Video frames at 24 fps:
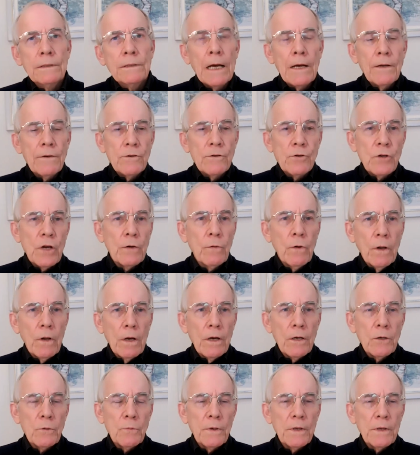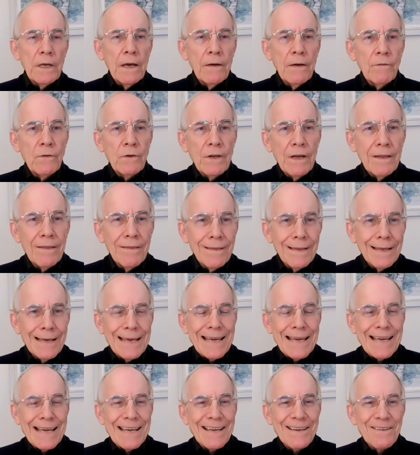hard to generalize when you haven't done
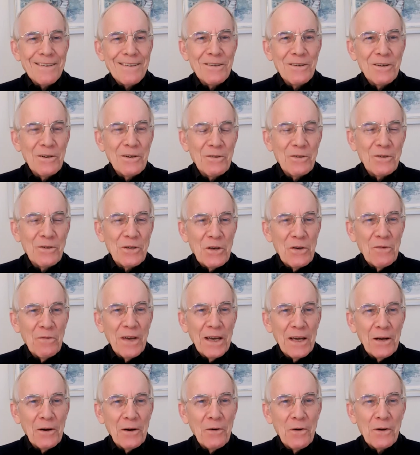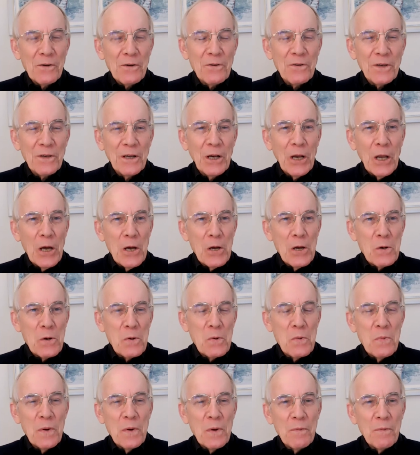the sort of survey across the globe.